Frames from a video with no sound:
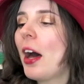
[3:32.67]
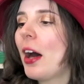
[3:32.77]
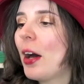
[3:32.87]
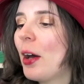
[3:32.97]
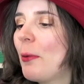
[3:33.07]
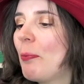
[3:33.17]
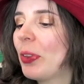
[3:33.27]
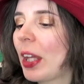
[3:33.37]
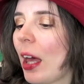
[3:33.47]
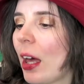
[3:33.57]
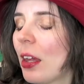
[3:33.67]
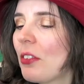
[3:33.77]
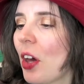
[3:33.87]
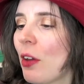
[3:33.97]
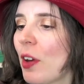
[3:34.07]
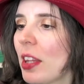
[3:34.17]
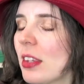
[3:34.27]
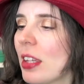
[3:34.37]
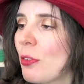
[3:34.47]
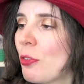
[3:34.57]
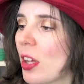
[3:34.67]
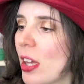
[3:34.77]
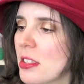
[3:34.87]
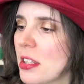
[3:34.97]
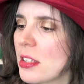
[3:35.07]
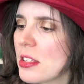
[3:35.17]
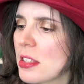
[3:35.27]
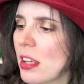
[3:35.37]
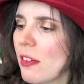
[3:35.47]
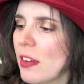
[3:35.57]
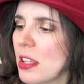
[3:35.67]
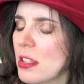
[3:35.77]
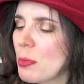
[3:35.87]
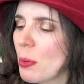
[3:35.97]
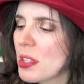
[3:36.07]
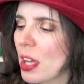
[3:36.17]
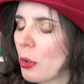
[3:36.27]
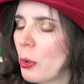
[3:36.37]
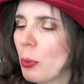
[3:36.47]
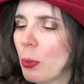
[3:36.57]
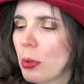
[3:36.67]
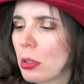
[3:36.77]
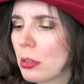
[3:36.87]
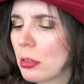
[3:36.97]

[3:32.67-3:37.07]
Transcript: And I read the first in the series. What was that called?